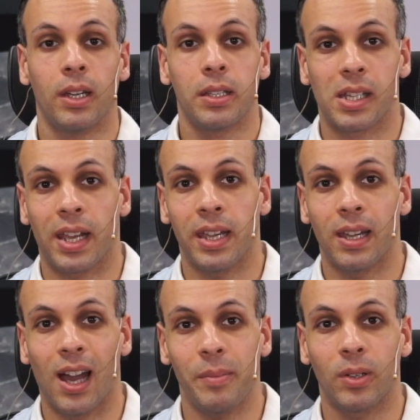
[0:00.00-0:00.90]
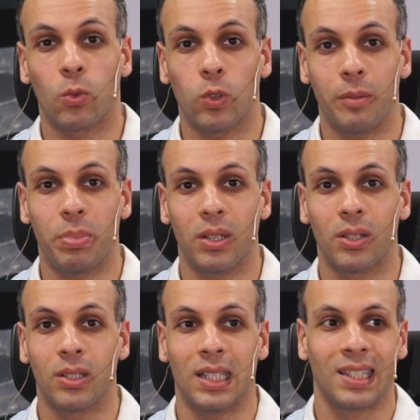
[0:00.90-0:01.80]
Today, I'm going to red
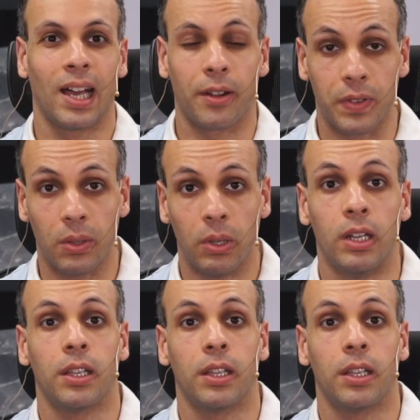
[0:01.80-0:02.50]
pill a lot of you.